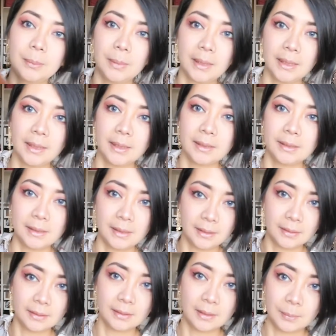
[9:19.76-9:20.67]
me
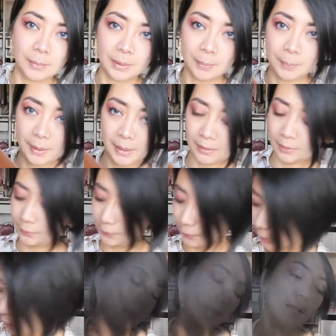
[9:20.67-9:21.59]
still some space
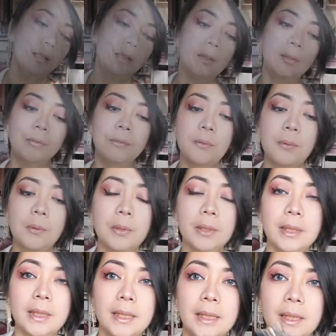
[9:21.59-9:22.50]
over there. Four
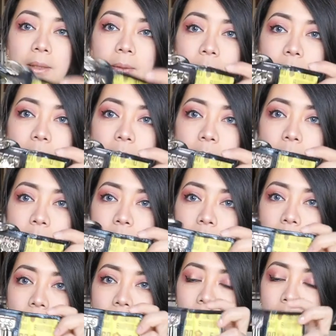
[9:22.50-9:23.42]
key ring
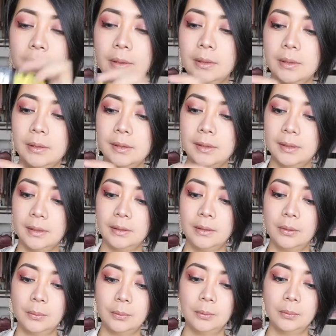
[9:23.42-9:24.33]
holder, still
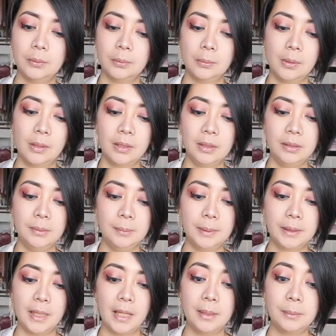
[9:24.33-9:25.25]
the old one,
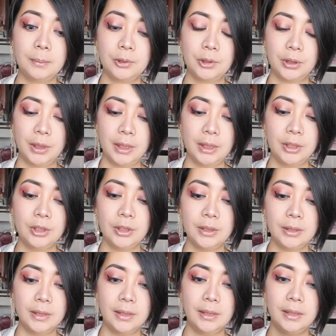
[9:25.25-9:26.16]
but I'm
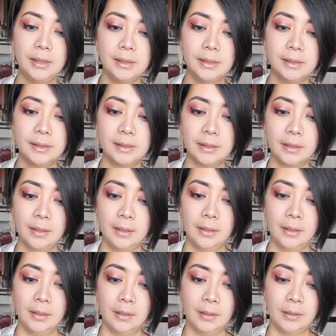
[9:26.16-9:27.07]
changing this
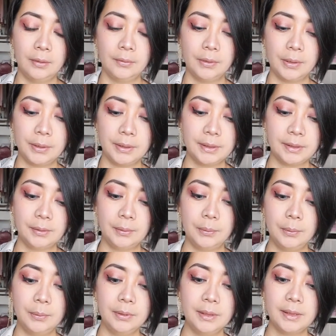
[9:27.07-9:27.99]
very
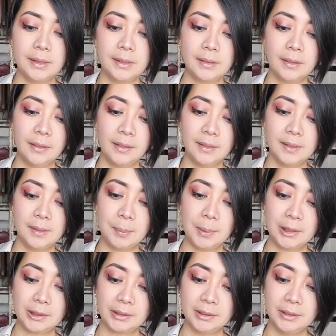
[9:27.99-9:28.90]
soon. This is nothing
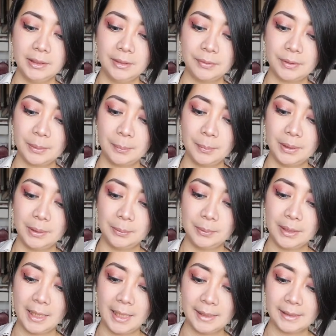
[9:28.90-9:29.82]
special. If somebody
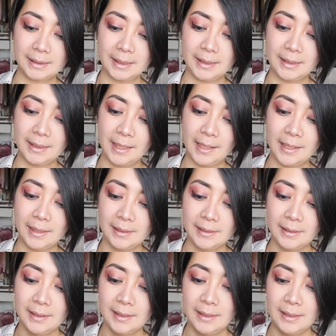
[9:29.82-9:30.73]
would ask
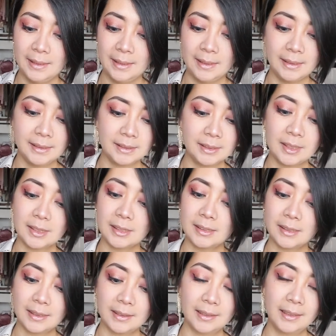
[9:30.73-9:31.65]
again, it's
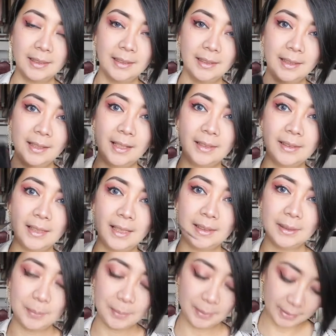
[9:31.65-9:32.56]
just an
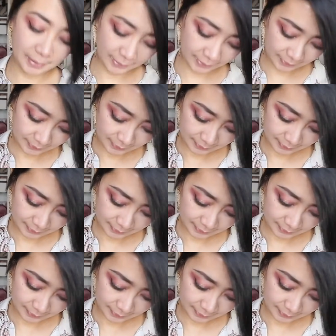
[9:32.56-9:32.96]
anime